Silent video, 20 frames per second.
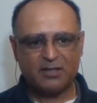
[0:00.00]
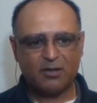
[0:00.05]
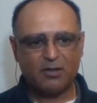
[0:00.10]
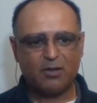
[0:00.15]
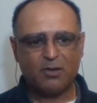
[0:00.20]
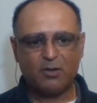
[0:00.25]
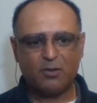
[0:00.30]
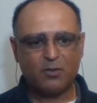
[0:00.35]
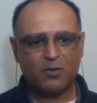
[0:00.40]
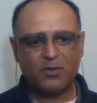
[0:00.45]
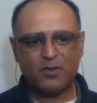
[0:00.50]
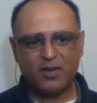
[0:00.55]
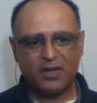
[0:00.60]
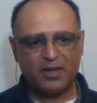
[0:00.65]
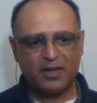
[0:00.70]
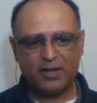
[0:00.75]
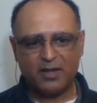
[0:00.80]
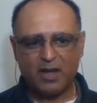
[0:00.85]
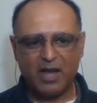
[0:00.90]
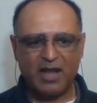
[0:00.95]
So,
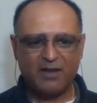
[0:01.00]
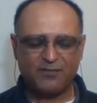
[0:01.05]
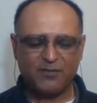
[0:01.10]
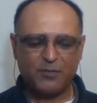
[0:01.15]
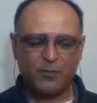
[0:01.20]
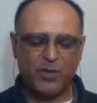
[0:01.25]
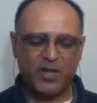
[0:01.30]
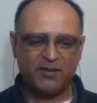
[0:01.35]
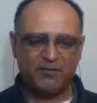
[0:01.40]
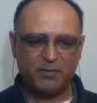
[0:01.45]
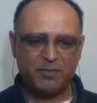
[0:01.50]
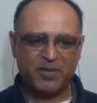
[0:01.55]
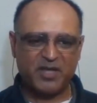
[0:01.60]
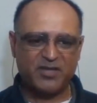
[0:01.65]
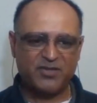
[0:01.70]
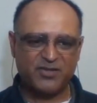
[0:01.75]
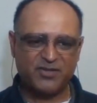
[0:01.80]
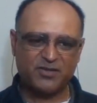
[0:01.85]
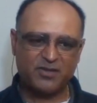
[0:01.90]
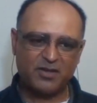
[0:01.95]
after we have a
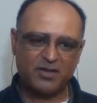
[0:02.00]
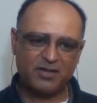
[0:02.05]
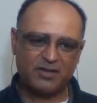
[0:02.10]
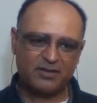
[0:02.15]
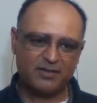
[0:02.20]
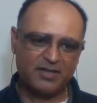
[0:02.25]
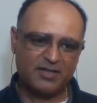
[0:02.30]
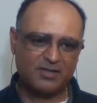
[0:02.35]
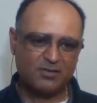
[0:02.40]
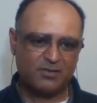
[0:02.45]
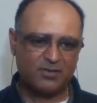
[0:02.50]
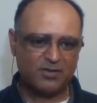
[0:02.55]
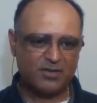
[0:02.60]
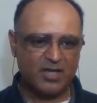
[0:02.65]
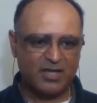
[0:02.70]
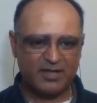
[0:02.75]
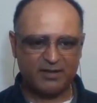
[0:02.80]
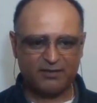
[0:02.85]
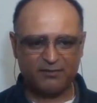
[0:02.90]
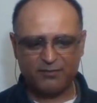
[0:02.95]
patient on this
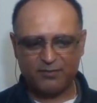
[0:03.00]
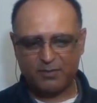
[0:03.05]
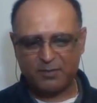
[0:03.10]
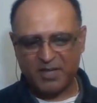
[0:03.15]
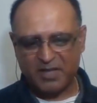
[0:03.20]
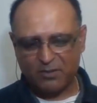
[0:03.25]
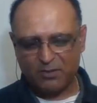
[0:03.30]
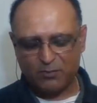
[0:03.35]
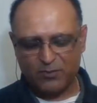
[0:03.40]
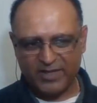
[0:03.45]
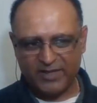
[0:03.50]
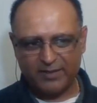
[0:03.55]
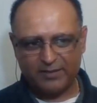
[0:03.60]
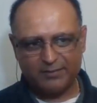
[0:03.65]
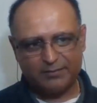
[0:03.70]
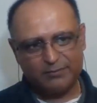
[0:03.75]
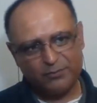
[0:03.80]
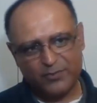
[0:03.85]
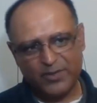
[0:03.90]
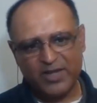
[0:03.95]
orthotic for about a week,
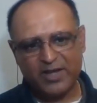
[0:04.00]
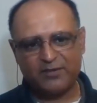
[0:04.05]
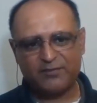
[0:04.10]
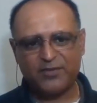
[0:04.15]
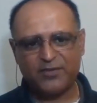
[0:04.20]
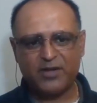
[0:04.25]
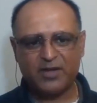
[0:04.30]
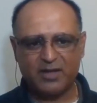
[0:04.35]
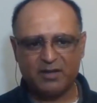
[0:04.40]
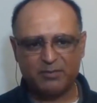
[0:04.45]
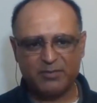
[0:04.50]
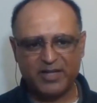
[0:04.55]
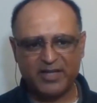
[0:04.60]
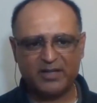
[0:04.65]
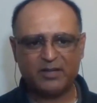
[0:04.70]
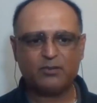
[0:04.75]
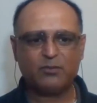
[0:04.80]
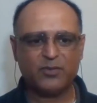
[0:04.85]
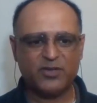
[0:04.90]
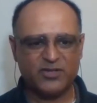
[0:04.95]
we have you come
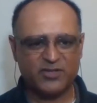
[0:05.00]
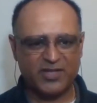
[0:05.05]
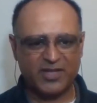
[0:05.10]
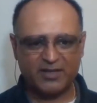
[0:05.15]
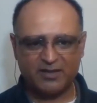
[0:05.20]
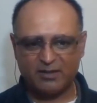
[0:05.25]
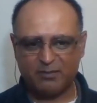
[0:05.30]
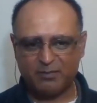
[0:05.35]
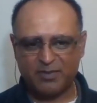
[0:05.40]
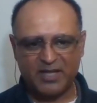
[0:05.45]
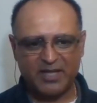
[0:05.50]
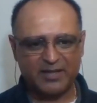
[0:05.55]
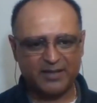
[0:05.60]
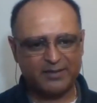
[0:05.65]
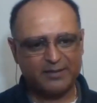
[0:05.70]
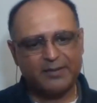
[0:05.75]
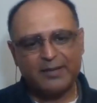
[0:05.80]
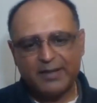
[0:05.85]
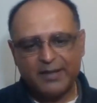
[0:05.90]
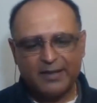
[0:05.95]
in, we check the
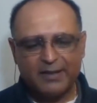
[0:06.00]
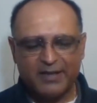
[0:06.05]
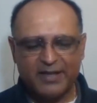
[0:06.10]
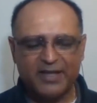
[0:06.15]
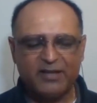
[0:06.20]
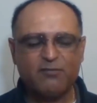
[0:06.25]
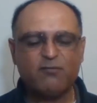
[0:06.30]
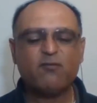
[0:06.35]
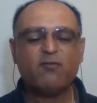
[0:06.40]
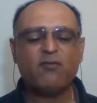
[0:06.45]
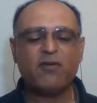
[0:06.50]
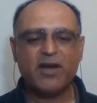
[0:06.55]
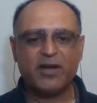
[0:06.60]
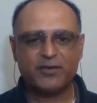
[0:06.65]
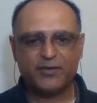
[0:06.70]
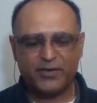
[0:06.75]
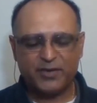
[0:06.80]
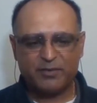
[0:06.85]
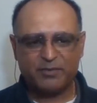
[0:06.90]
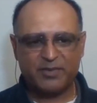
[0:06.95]
bite.
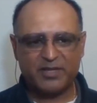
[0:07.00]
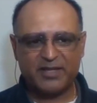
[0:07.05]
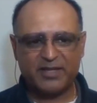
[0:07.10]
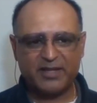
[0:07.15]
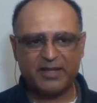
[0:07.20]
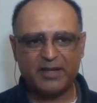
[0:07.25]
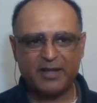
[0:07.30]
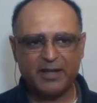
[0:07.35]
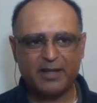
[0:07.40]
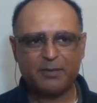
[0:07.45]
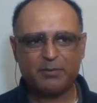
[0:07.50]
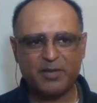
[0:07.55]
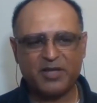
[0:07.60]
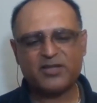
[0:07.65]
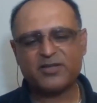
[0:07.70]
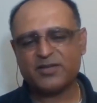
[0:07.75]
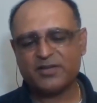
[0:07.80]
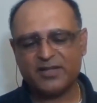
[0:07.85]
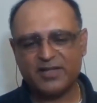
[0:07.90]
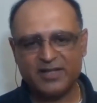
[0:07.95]
Invariably,
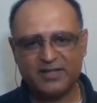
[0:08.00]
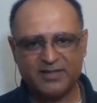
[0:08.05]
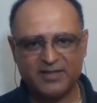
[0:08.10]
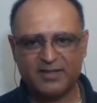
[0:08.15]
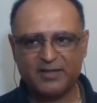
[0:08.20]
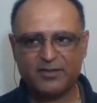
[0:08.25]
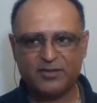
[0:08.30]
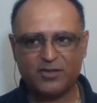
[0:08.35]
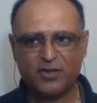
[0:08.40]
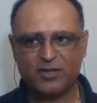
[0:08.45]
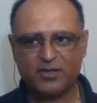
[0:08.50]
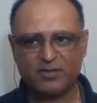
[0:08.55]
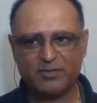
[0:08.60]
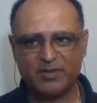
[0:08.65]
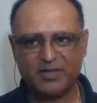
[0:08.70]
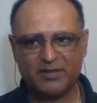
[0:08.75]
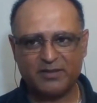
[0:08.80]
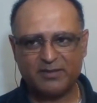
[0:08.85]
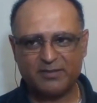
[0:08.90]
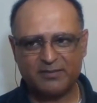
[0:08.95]
patient needs an
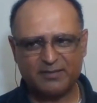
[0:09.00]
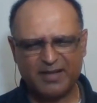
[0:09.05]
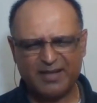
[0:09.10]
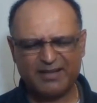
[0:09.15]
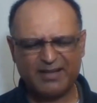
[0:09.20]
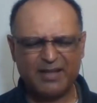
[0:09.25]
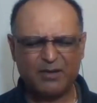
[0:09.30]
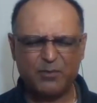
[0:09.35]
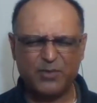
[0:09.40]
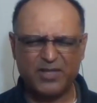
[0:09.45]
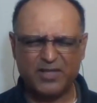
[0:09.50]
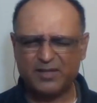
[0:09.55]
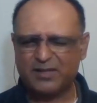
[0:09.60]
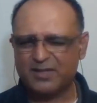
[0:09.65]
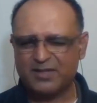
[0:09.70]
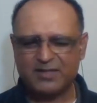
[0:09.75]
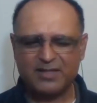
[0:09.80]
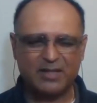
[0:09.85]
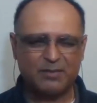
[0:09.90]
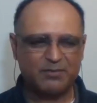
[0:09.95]
adjustment. I think we
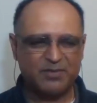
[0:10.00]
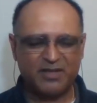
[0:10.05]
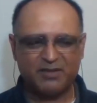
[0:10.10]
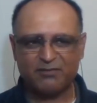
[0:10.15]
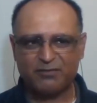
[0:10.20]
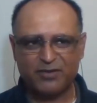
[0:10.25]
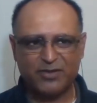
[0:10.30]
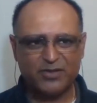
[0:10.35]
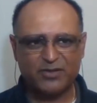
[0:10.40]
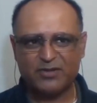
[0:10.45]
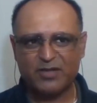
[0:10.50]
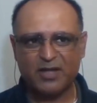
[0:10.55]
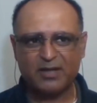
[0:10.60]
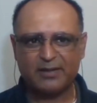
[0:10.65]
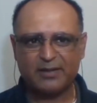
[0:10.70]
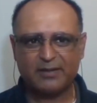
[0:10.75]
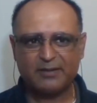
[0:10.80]
did the same thing for you,